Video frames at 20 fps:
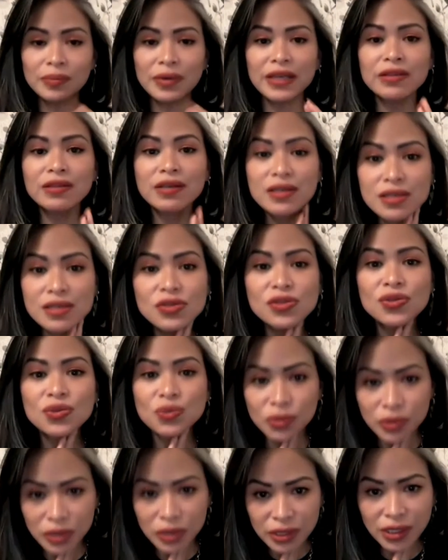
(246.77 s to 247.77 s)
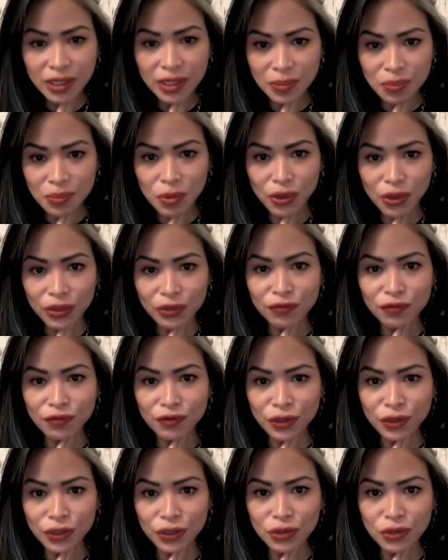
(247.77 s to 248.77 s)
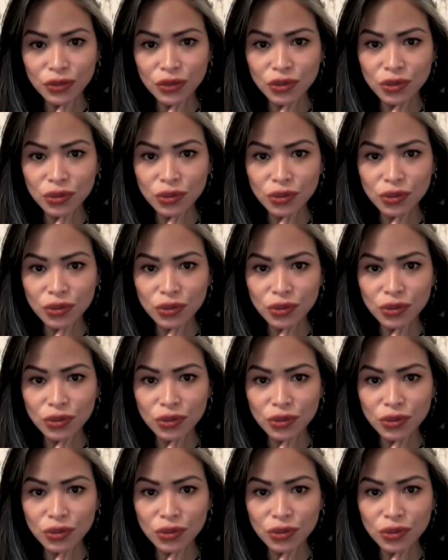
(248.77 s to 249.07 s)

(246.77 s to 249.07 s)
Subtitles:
I think it's really important for you to